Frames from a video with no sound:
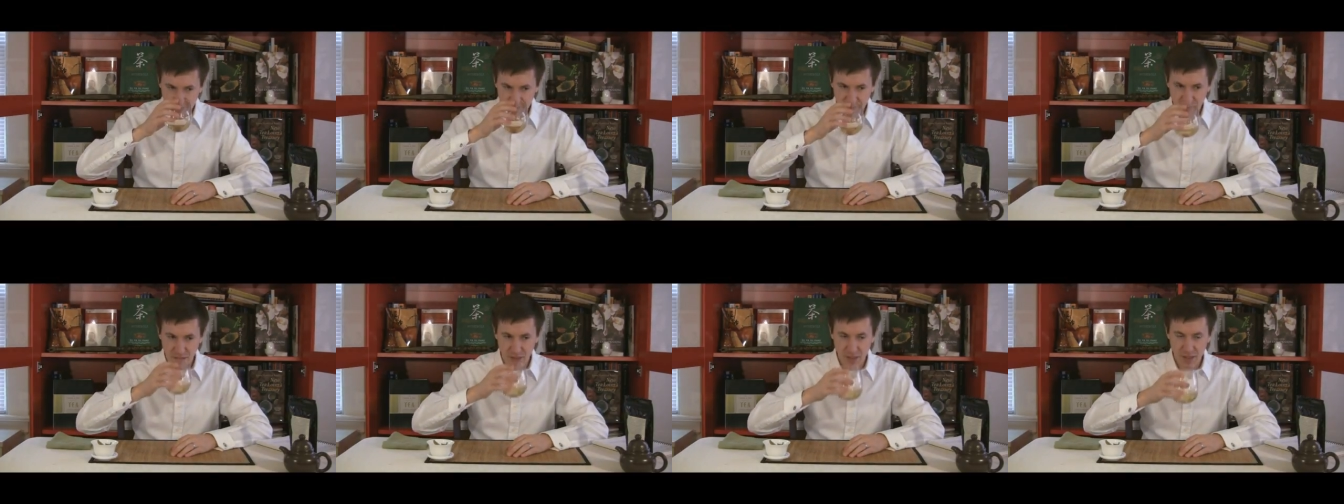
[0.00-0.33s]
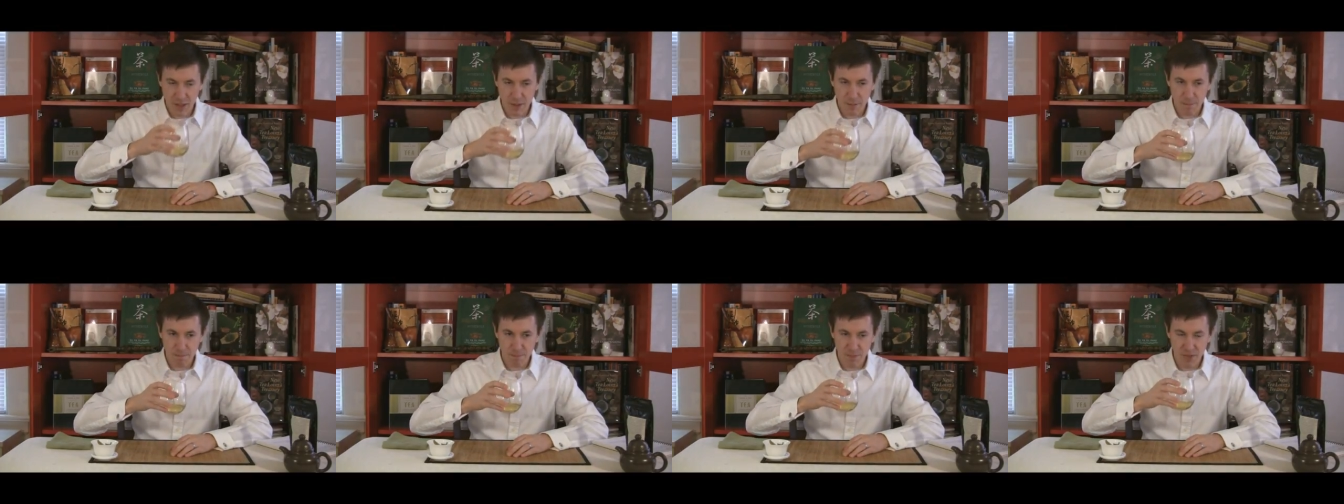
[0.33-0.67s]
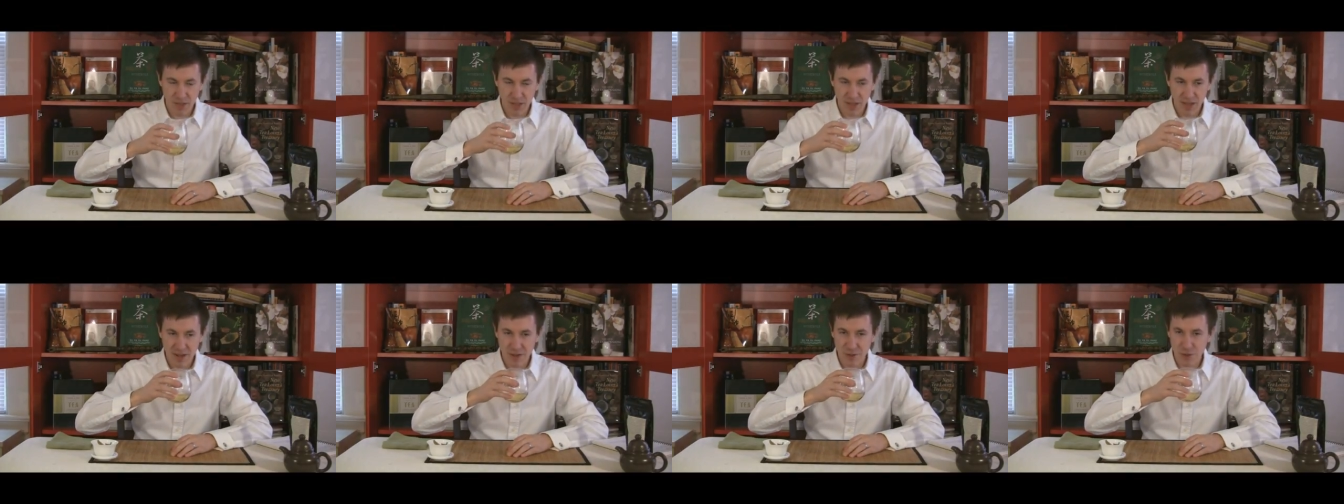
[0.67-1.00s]

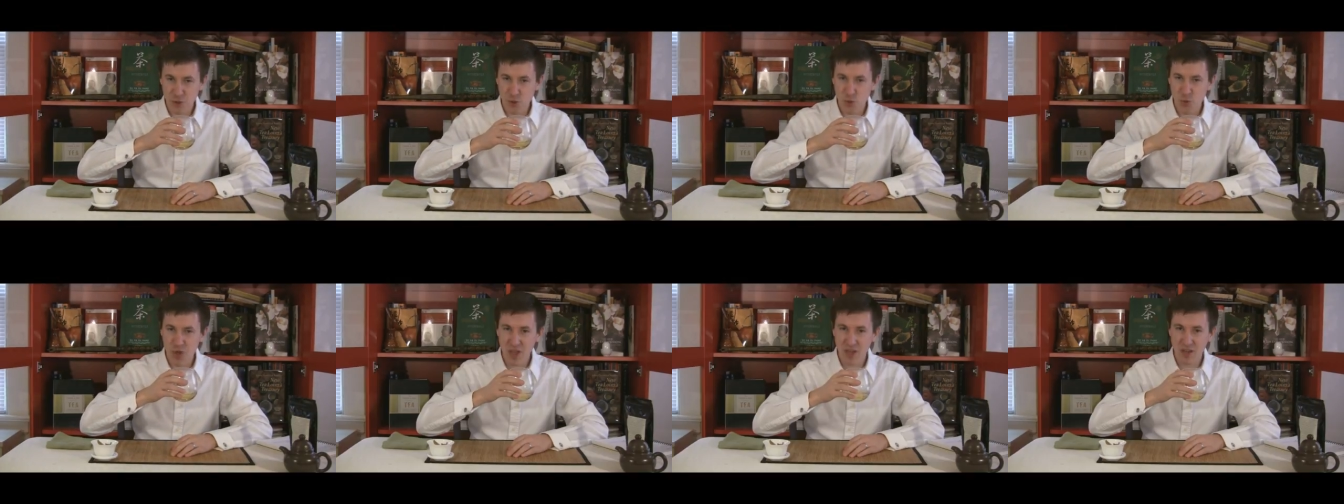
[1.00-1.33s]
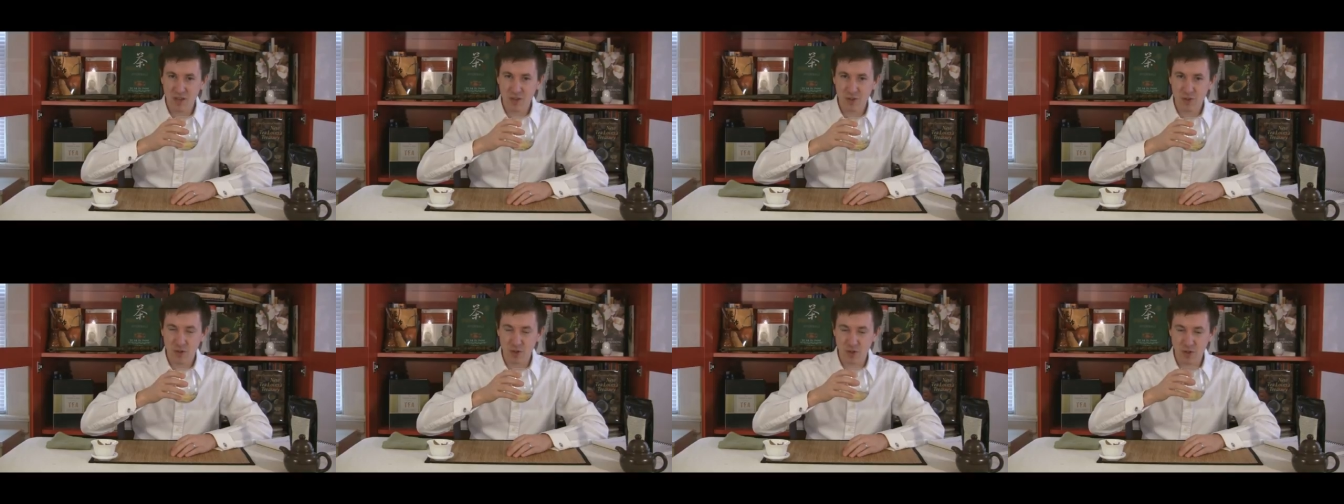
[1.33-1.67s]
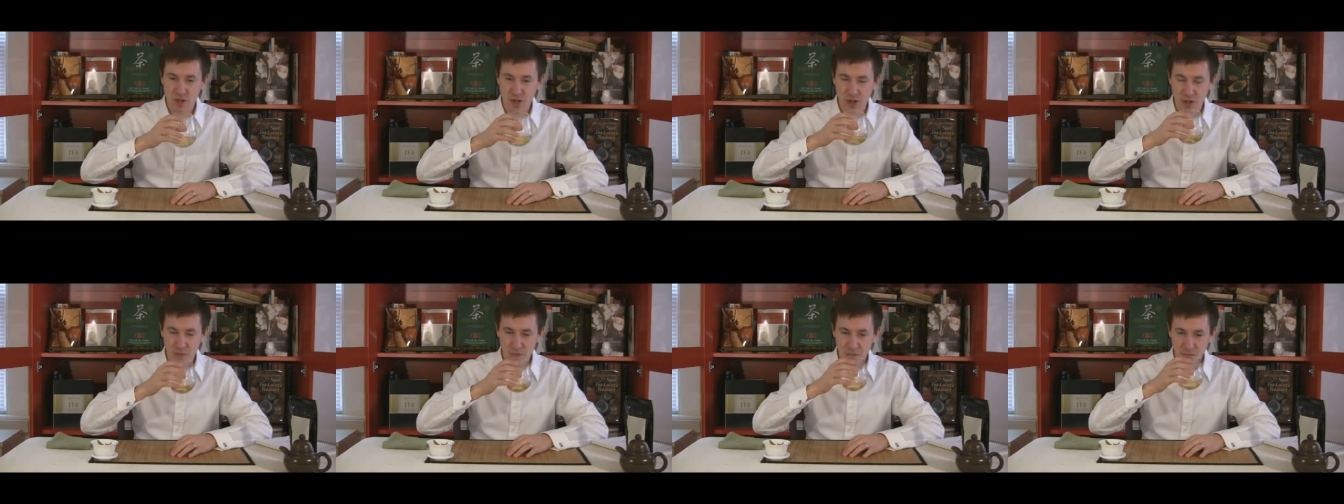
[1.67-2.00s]
Any kind of sweetness or
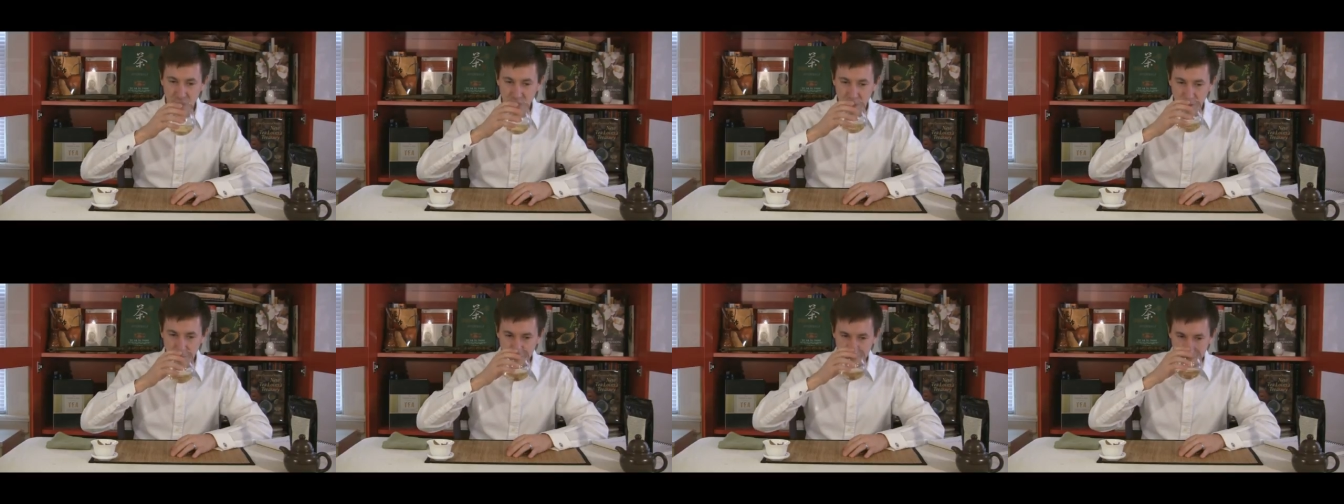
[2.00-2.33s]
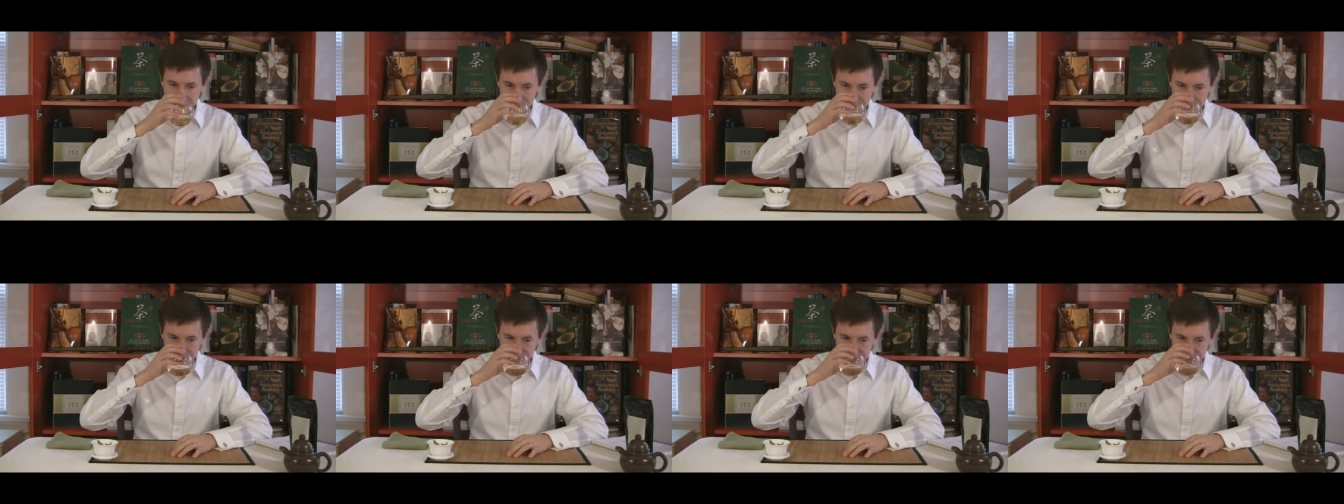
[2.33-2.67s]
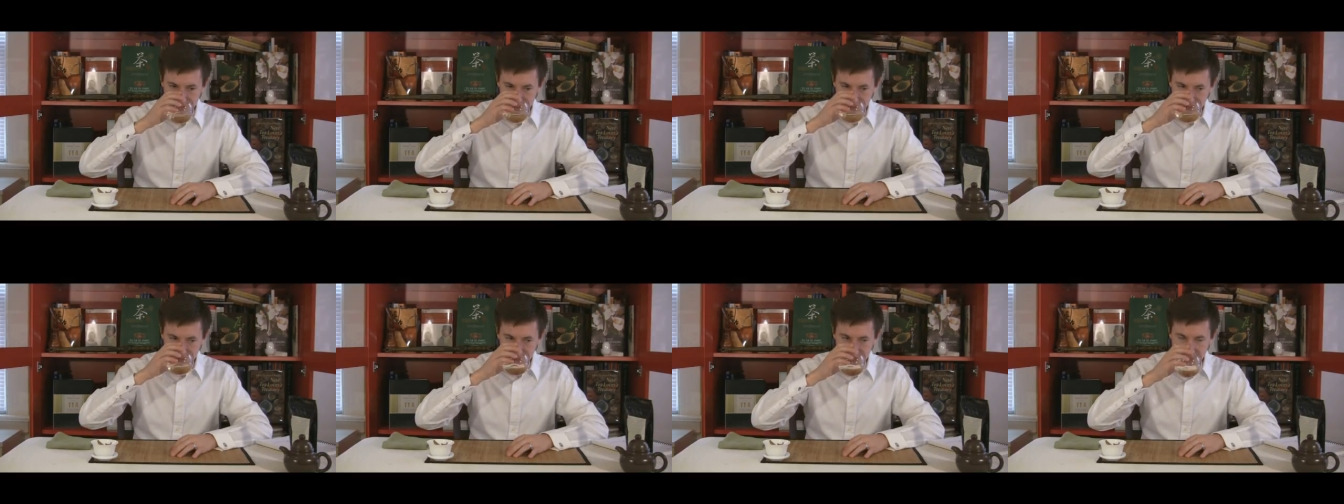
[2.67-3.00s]
nutmeg
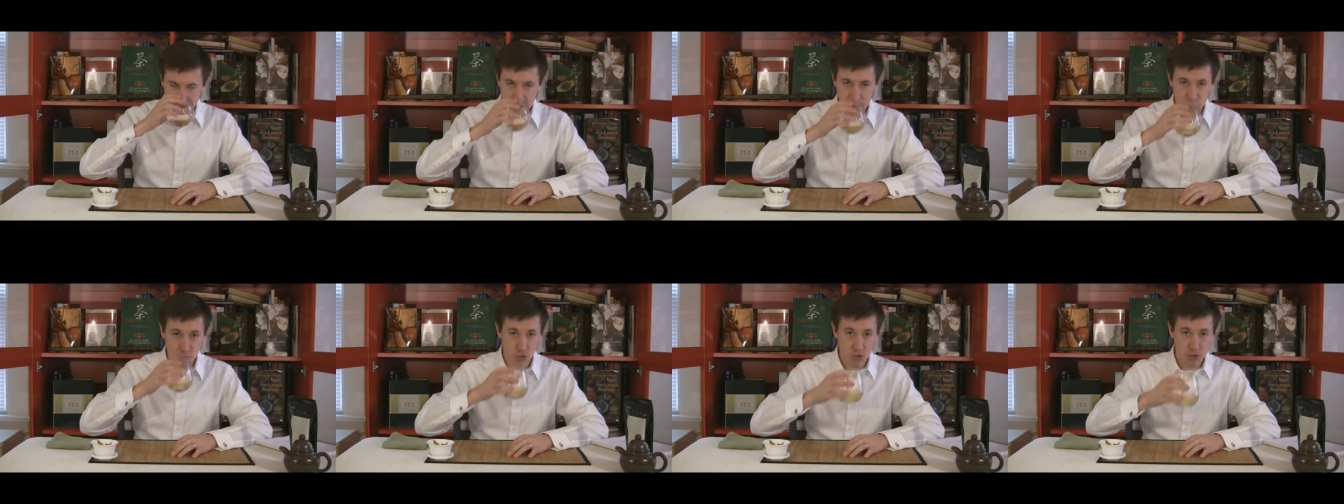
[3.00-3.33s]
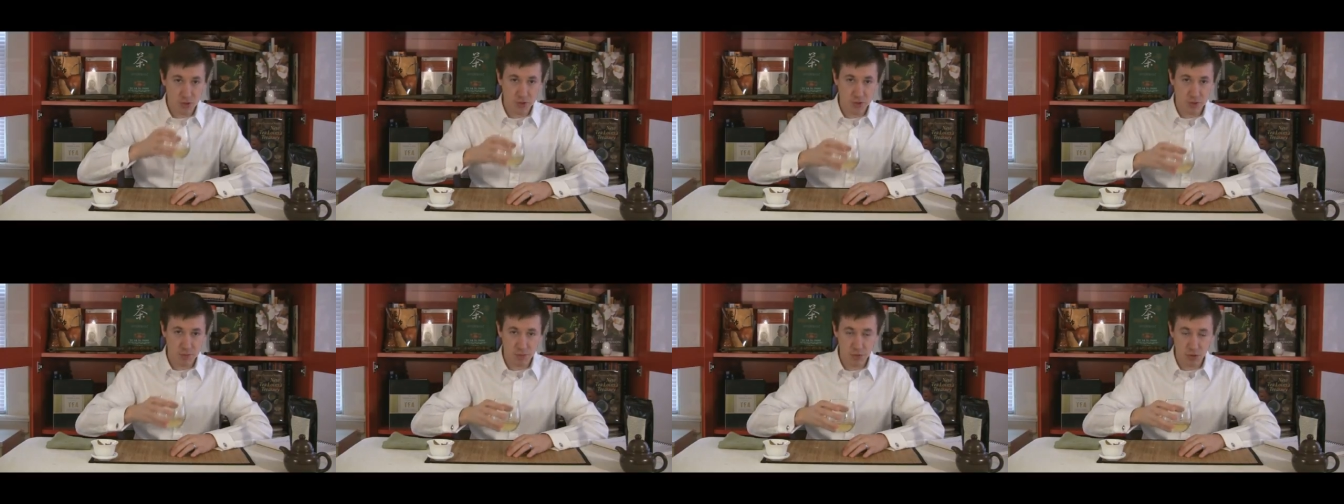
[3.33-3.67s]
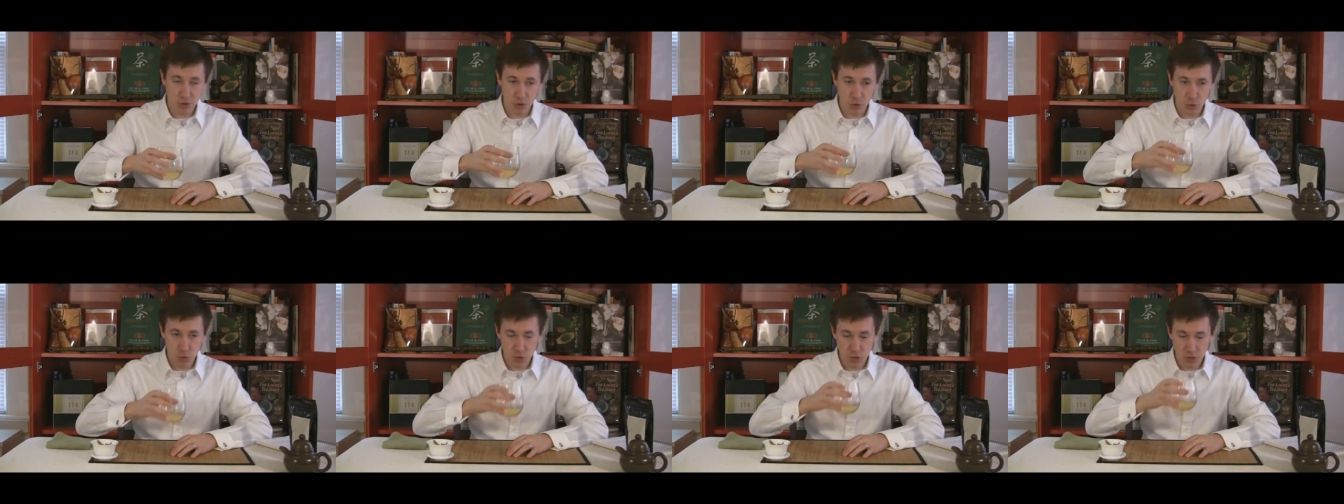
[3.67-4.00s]
is more
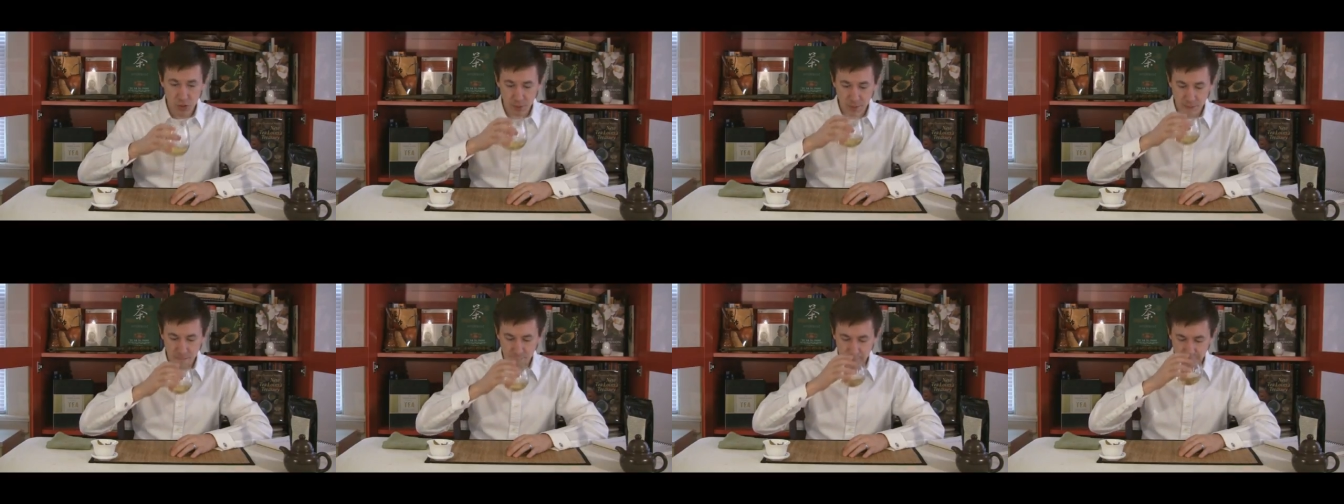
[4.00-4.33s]
subdued.